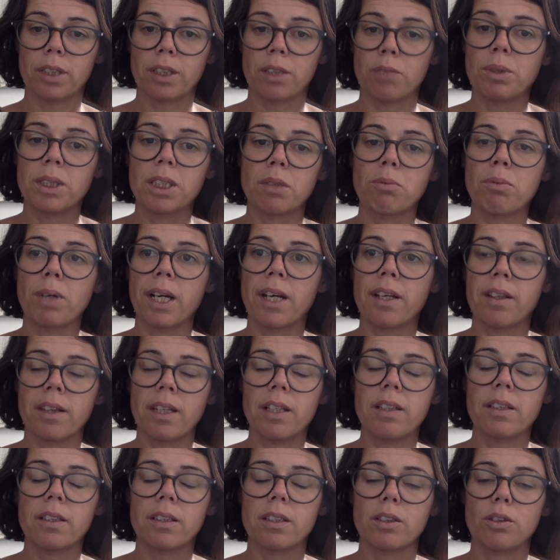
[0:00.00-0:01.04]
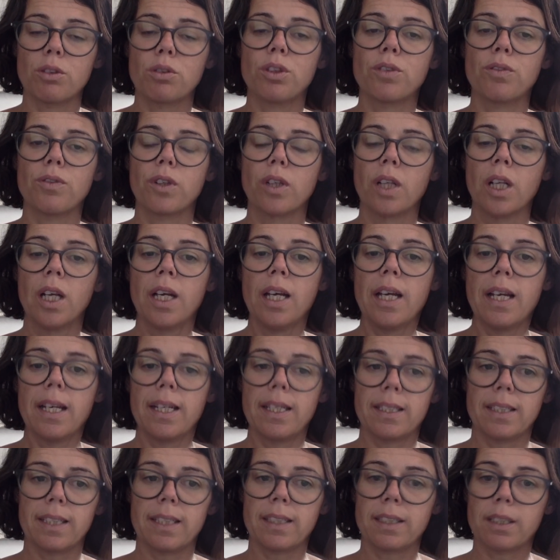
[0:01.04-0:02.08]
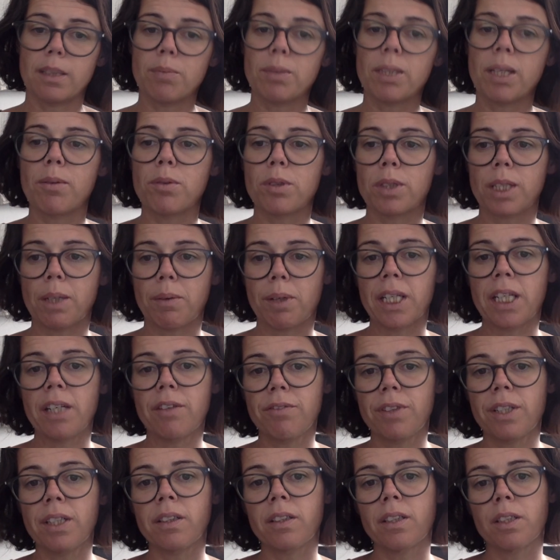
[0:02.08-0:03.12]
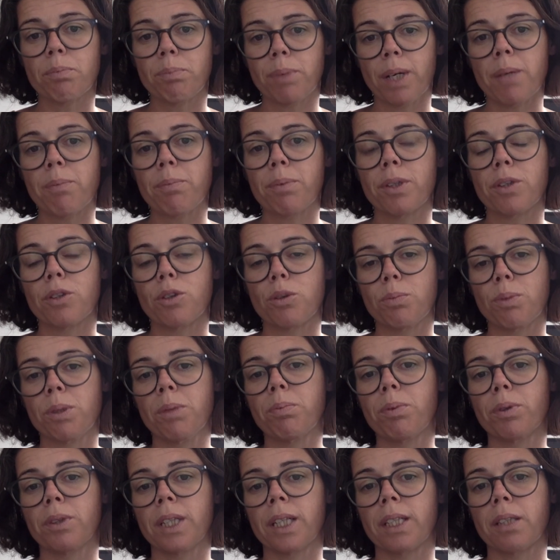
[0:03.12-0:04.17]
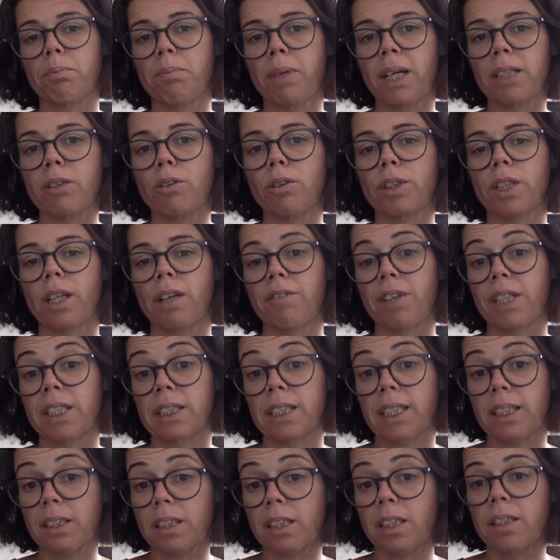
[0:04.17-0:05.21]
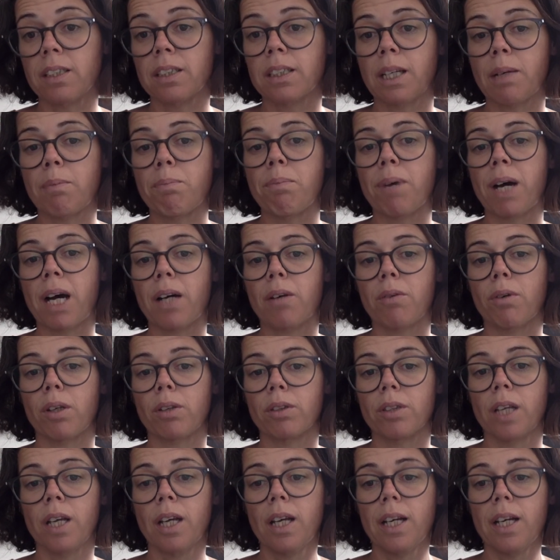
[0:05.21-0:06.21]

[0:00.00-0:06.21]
And the reason why I think this is useful is that sometimes by giving the paper to people that might not have exactly the same background,